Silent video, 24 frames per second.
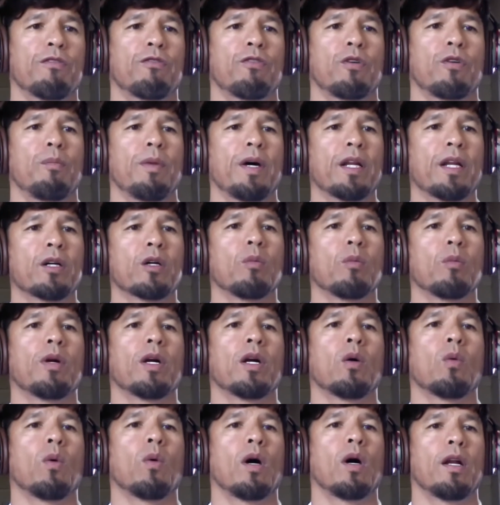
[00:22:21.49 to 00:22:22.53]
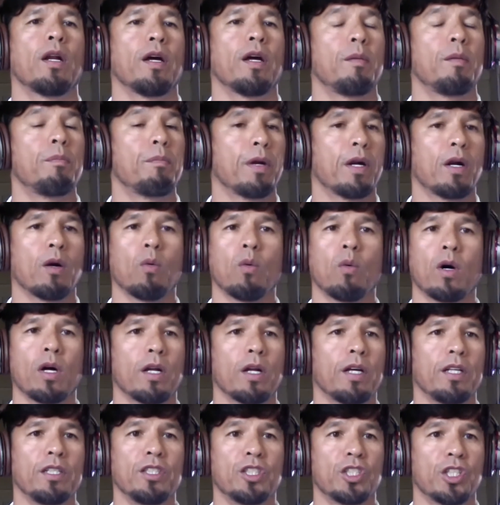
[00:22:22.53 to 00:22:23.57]
for medical marijuana and marijuana
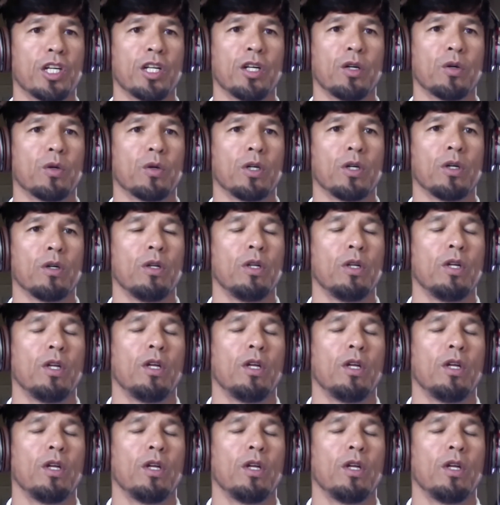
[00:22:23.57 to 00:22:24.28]
in general